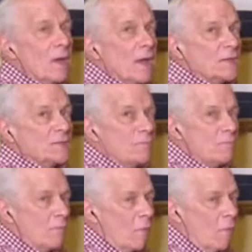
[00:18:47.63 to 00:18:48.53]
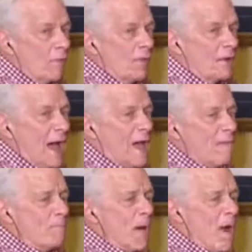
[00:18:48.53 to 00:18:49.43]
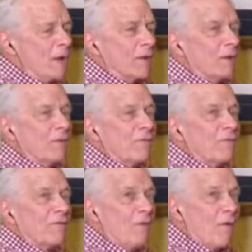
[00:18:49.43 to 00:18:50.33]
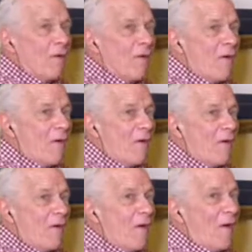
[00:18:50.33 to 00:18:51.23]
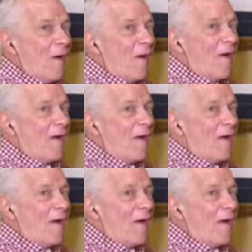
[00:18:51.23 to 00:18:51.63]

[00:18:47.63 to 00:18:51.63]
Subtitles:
It's more than I bargained for.